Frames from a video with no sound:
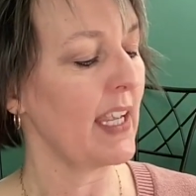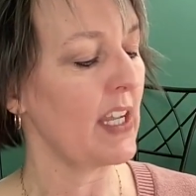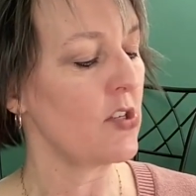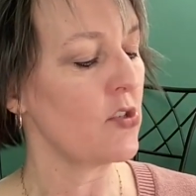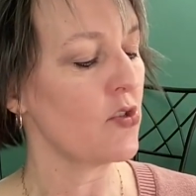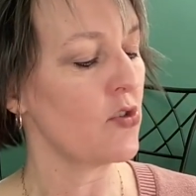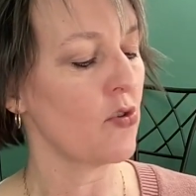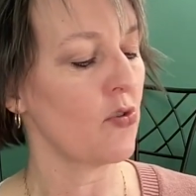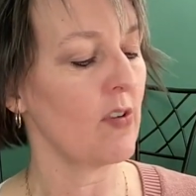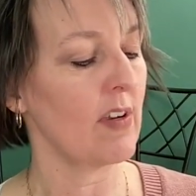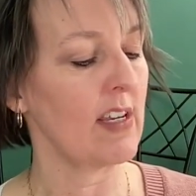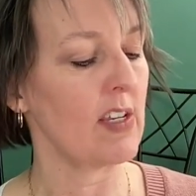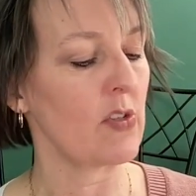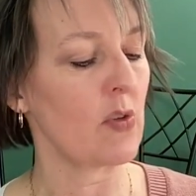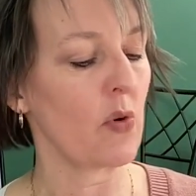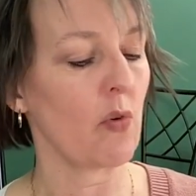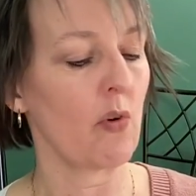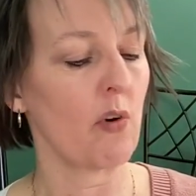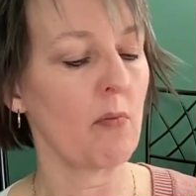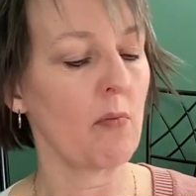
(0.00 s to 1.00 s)
injuries
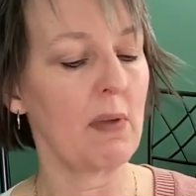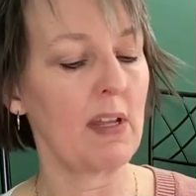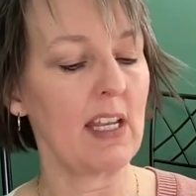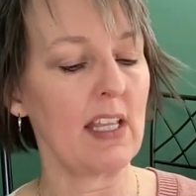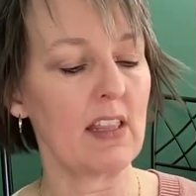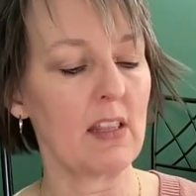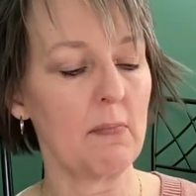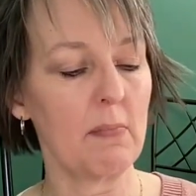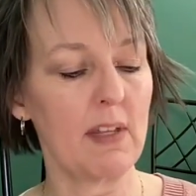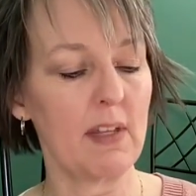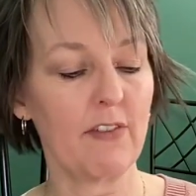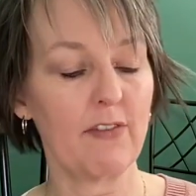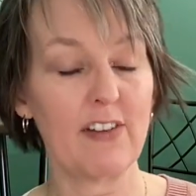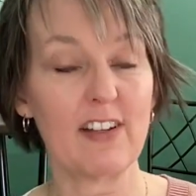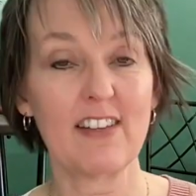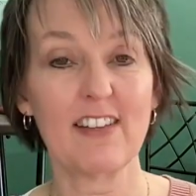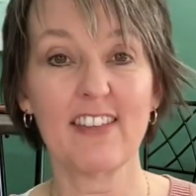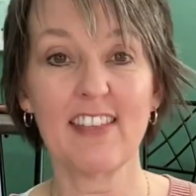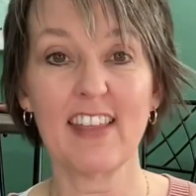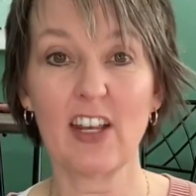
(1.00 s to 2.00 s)
or omitting the
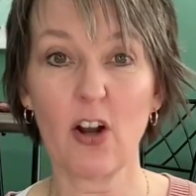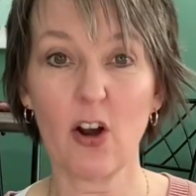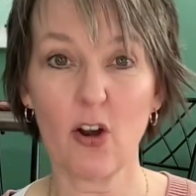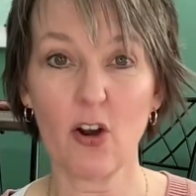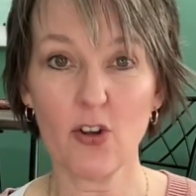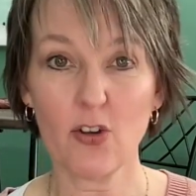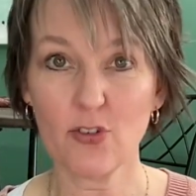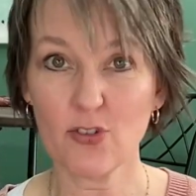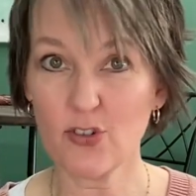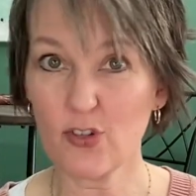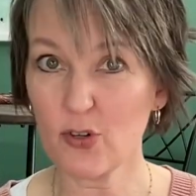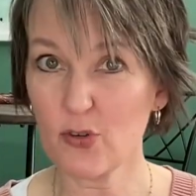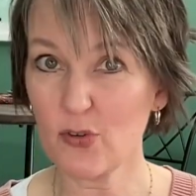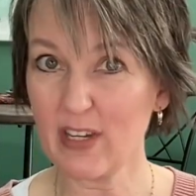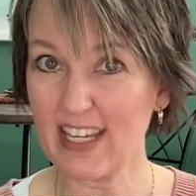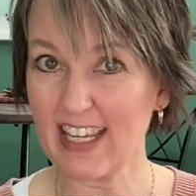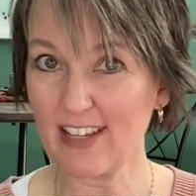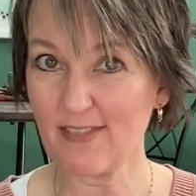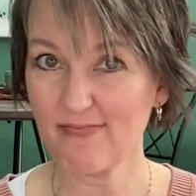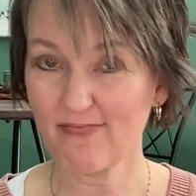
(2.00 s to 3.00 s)
benefits that are your
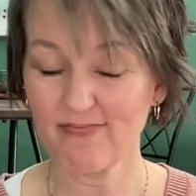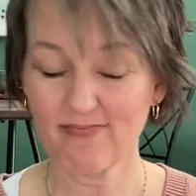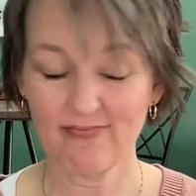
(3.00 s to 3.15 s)
duty.